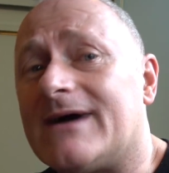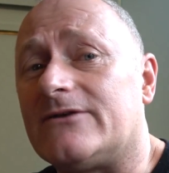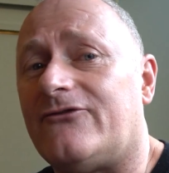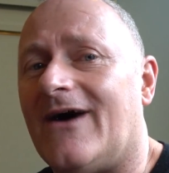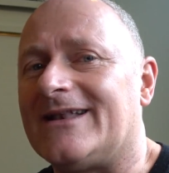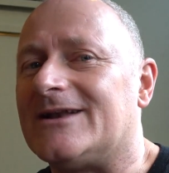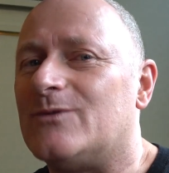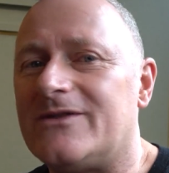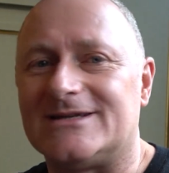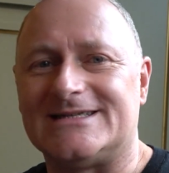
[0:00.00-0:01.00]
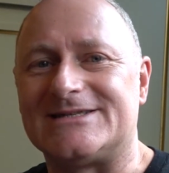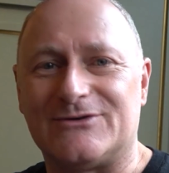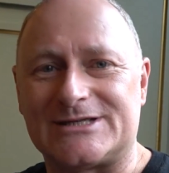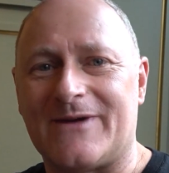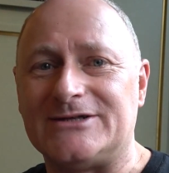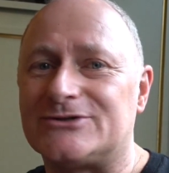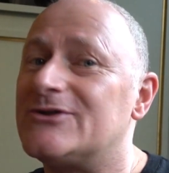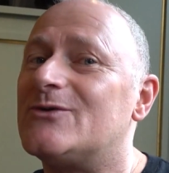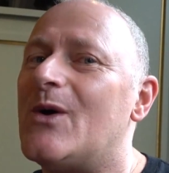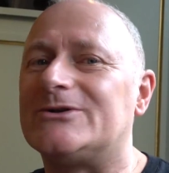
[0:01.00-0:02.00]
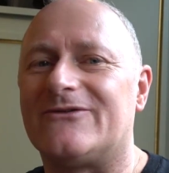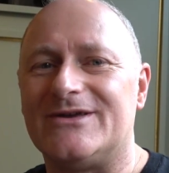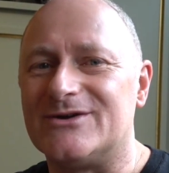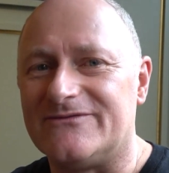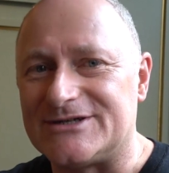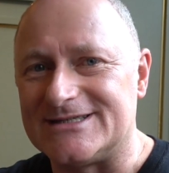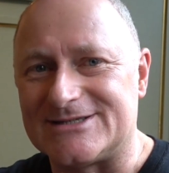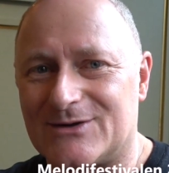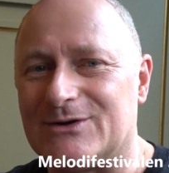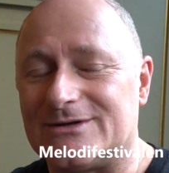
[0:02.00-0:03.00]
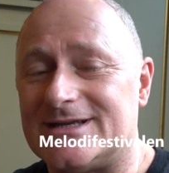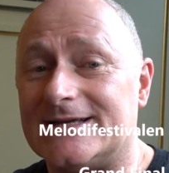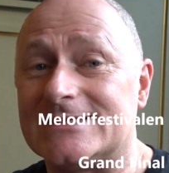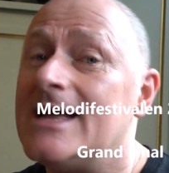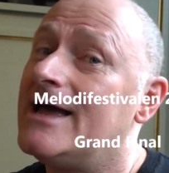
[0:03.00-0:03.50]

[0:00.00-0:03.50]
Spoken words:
Grand Final, and with us is no stranger to the world of the Eurovision Song Contest.